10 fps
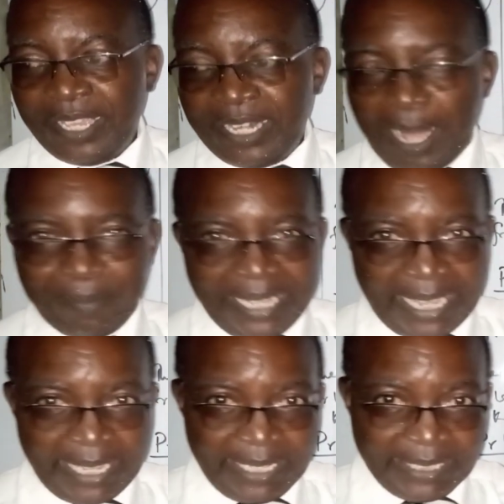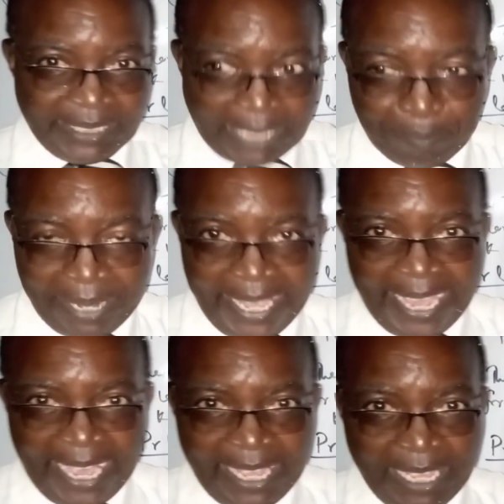laminar
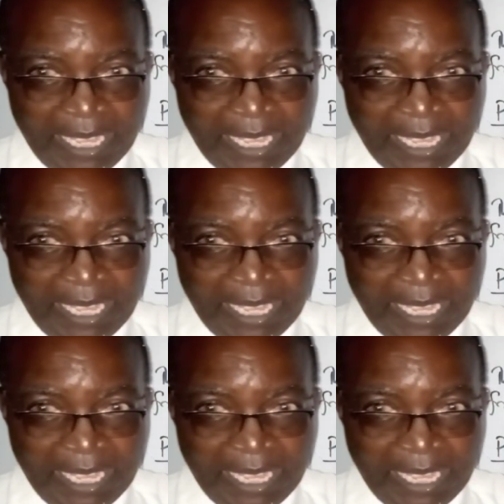sublayer,